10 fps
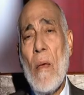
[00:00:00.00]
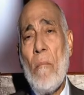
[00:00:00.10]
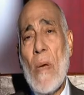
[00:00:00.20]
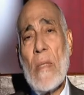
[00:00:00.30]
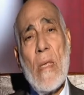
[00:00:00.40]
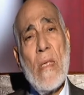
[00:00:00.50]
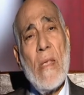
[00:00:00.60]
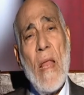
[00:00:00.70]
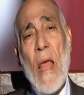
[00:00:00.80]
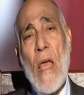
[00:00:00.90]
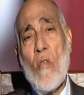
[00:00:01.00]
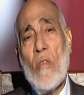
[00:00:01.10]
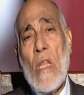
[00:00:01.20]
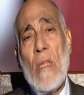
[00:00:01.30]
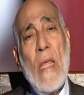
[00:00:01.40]
But he said, I
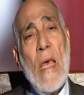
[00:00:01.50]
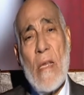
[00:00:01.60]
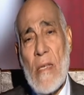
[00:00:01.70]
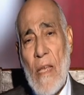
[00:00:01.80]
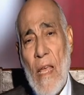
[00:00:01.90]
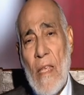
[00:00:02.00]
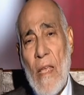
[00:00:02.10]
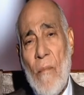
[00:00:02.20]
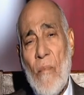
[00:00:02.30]
couldn't dare say,